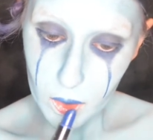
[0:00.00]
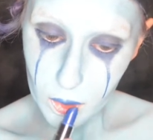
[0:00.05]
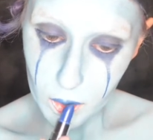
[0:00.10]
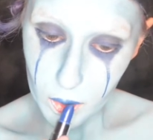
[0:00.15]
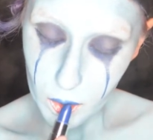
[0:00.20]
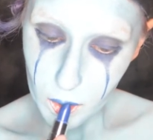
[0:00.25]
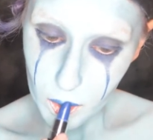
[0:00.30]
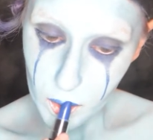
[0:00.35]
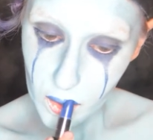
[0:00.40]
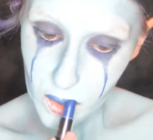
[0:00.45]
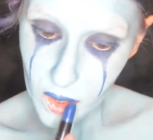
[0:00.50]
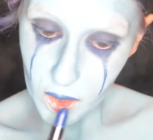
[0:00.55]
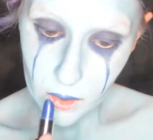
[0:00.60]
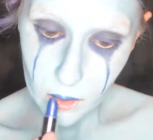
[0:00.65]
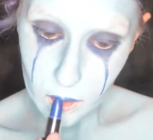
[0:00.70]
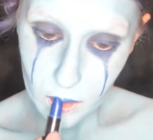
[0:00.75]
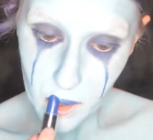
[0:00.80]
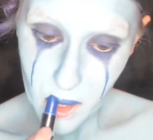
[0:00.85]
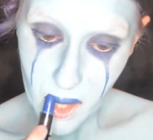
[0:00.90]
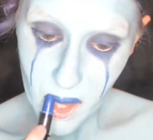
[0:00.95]
and
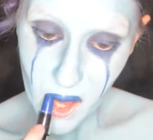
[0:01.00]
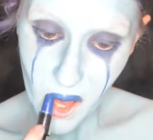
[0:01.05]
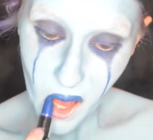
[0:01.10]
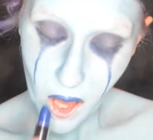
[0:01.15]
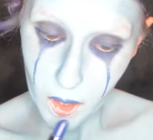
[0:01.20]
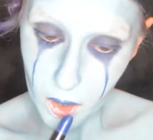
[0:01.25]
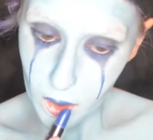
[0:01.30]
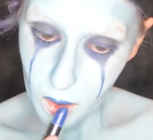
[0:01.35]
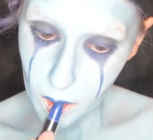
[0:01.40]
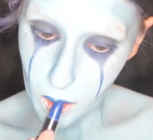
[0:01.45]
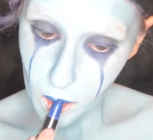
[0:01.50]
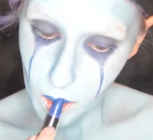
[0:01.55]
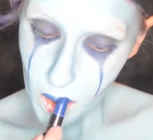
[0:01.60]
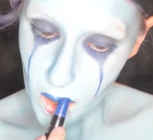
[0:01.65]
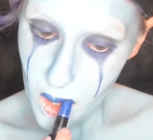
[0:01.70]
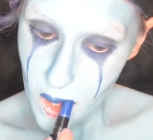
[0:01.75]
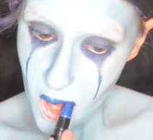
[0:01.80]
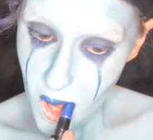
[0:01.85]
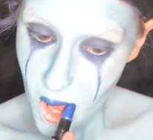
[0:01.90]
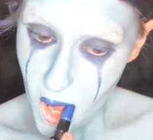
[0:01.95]
slightly
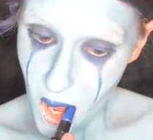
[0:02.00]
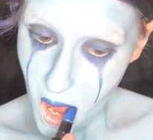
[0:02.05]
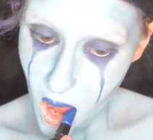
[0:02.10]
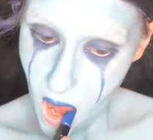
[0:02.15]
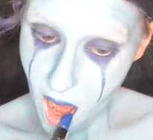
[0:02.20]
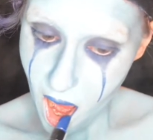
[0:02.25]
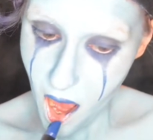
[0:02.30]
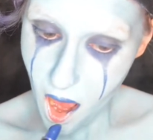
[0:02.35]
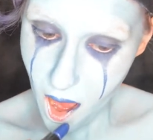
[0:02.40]
overdrawing my bottom